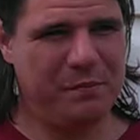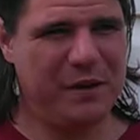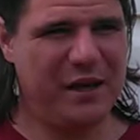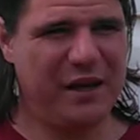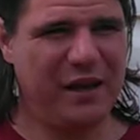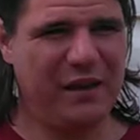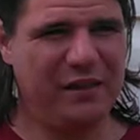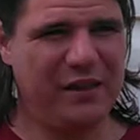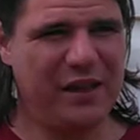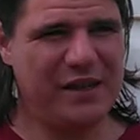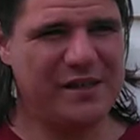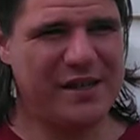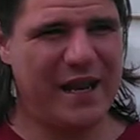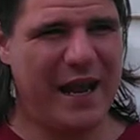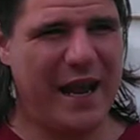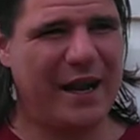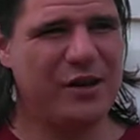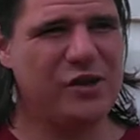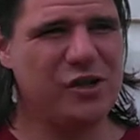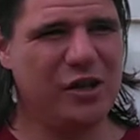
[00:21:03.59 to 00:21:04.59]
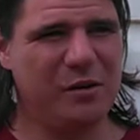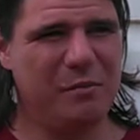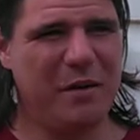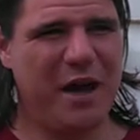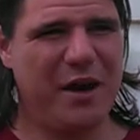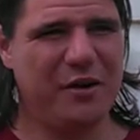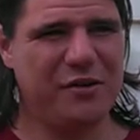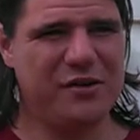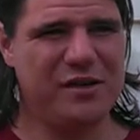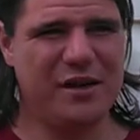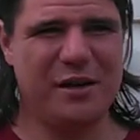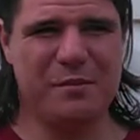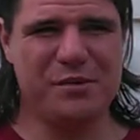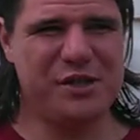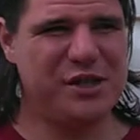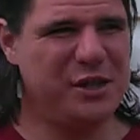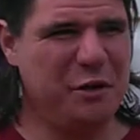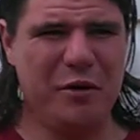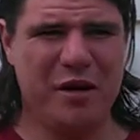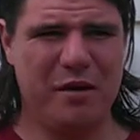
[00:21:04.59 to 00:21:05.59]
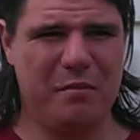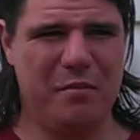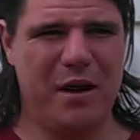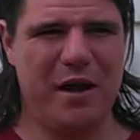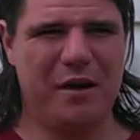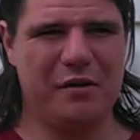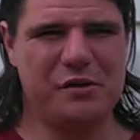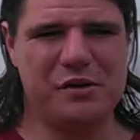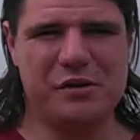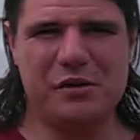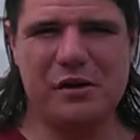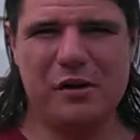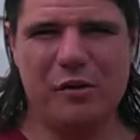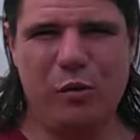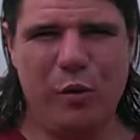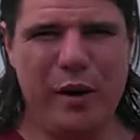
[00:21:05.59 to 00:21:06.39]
picking things that actually matter to them. Syria matters